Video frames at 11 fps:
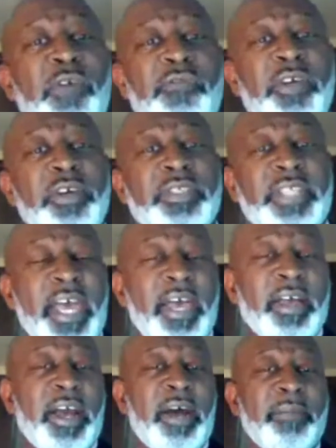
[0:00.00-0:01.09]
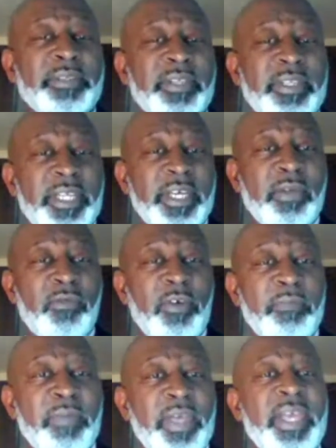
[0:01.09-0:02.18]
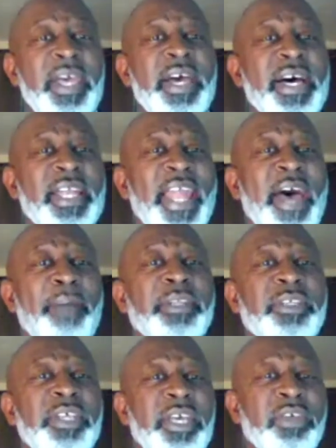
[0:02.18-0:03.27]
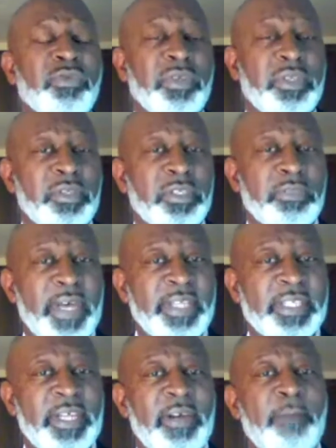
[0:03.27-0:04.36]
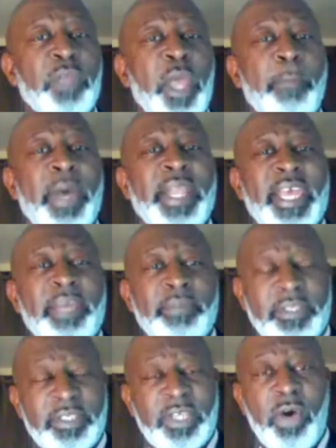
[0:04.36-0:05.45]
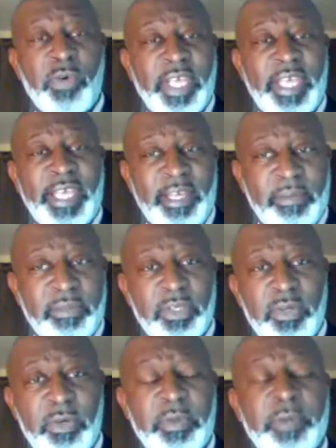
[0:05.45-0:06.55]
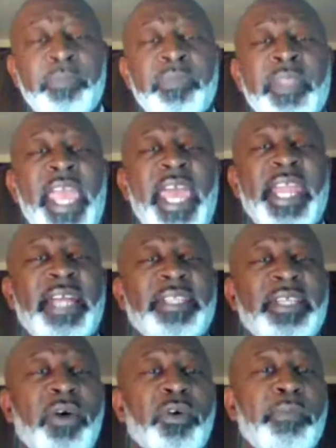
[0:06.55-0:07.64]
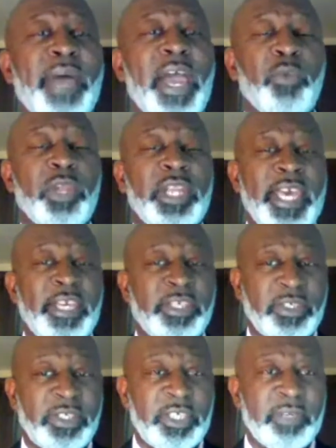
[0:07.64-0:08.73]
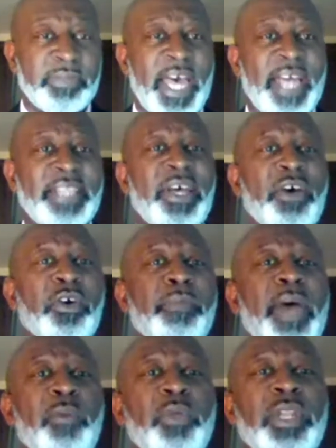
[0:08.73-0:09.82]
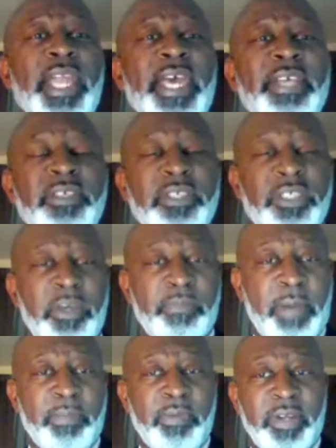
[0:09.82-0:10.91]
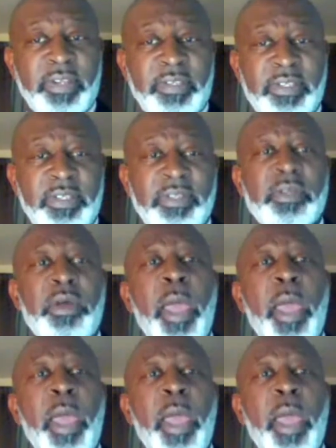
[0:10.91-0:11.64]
first time coming to dinner with me, allow me to introduce myself. My name is Tony M. Toomer, and I talk about relationships. I talk about relationship, my brother and sister,